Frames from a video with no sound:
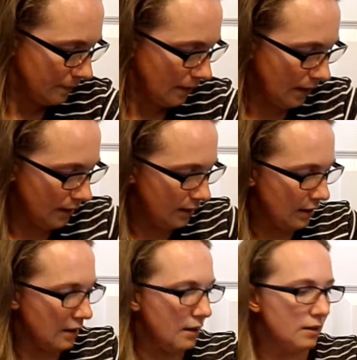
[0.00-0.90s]
And
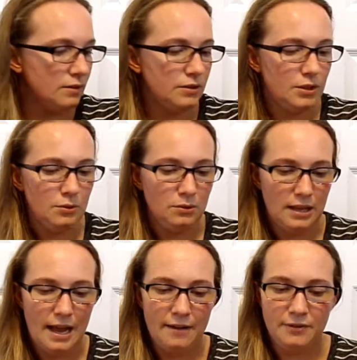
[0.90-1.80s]
then two
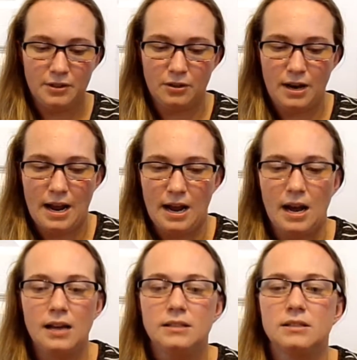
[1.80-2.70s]
lavender
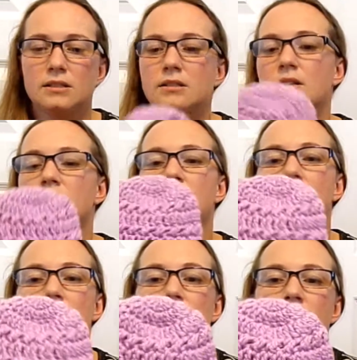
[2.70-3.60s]
hats.
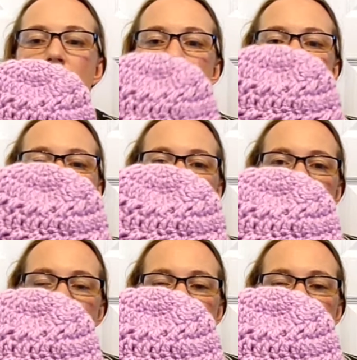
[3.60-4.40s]
This one looks like